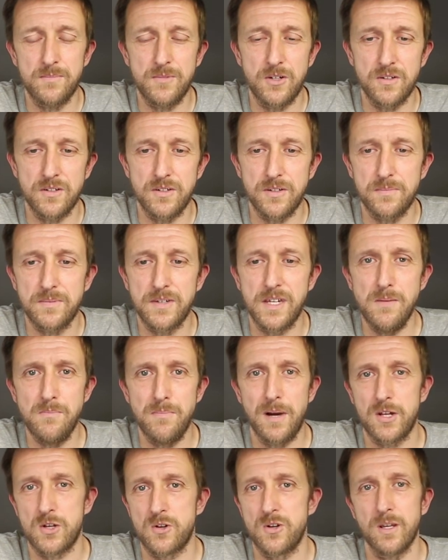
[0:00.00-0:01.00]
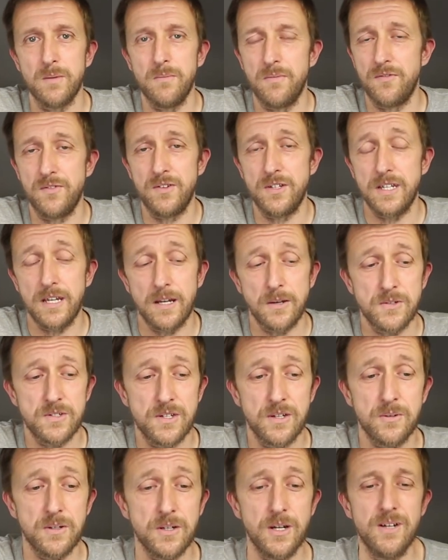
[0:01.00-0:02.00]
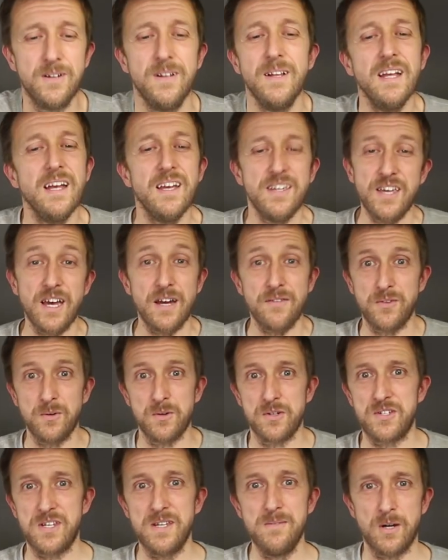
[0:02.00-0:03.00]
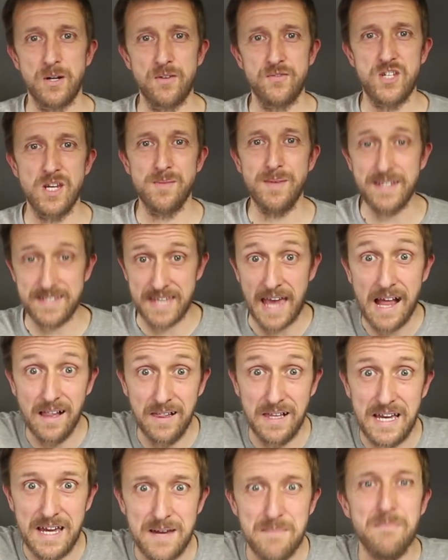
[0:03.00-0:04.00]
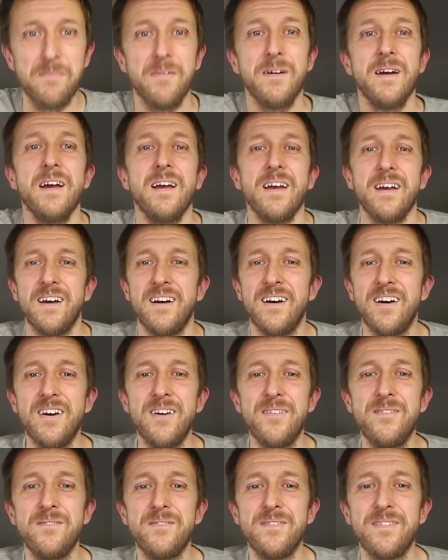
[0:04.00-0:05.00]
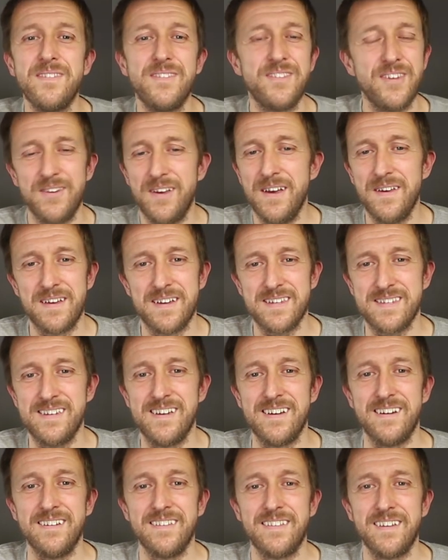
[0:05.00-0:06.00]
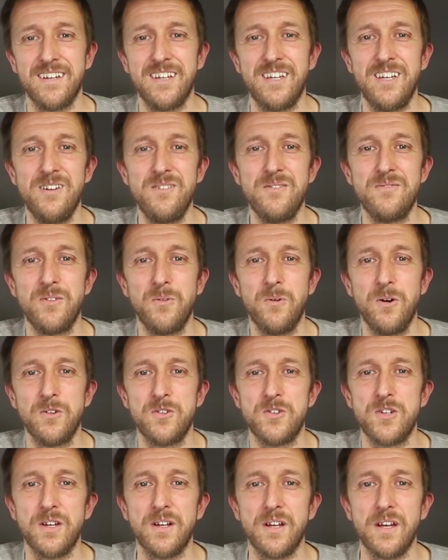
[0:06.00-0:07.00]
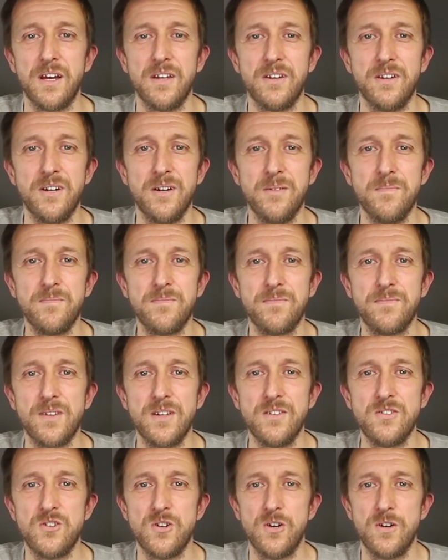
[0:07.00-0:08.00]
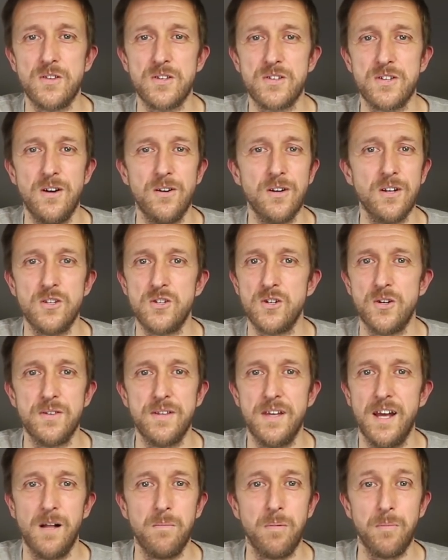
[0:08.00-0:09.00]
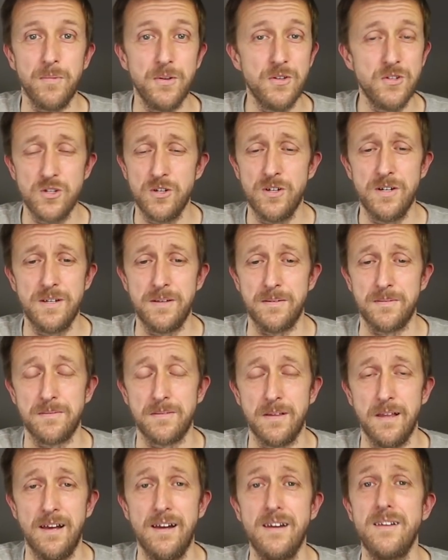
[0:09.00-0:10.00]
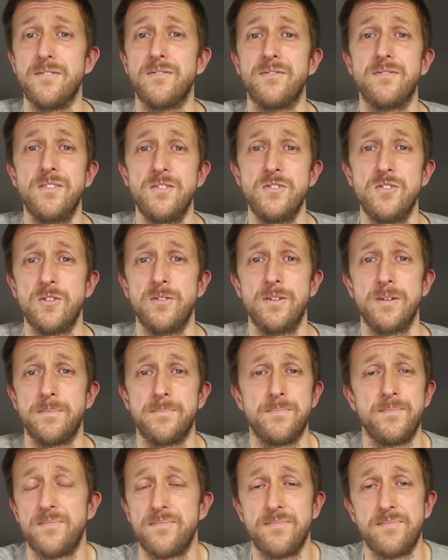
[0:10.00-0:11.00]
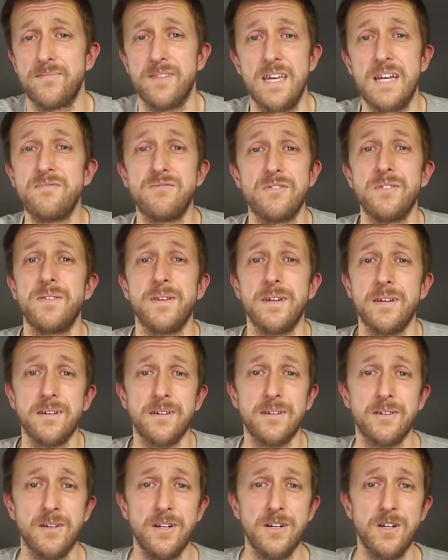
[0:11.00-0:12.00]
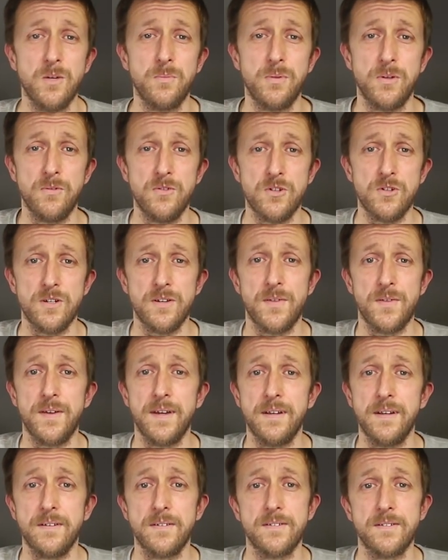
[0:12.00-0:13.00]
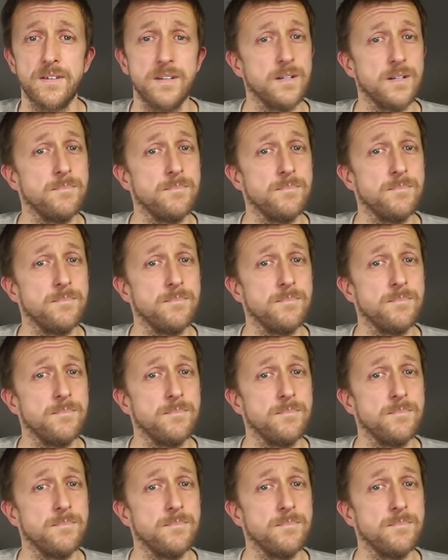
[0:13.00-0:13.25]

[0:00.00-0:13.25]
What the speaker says: not going to keep badgering him for videos, so yeah, if you want to see more of Jimmy, tell him! So yeah, that's it. Thank you for watching, and enjoy the song, enjoy the album, enjoy life, enjoy everything. I hope you enjoy things.